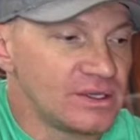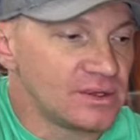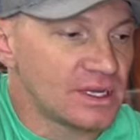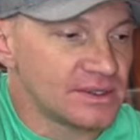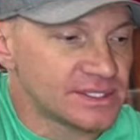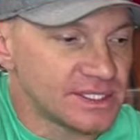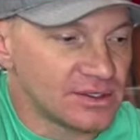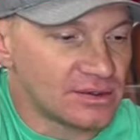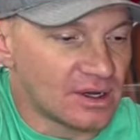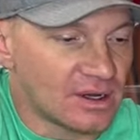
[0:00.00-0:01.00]
you go to,
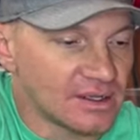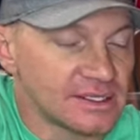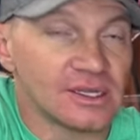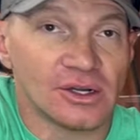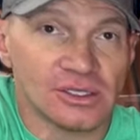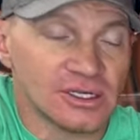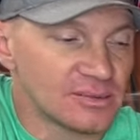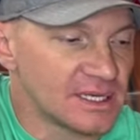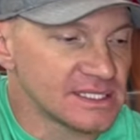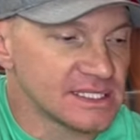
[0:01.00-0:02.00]
on earlier
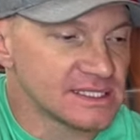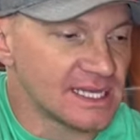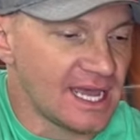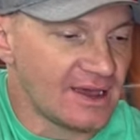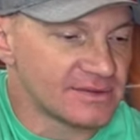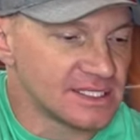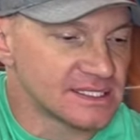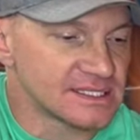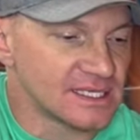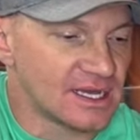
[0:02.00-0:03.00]
buses that have
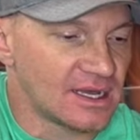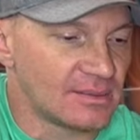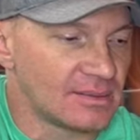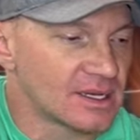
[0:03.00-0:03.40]
this um,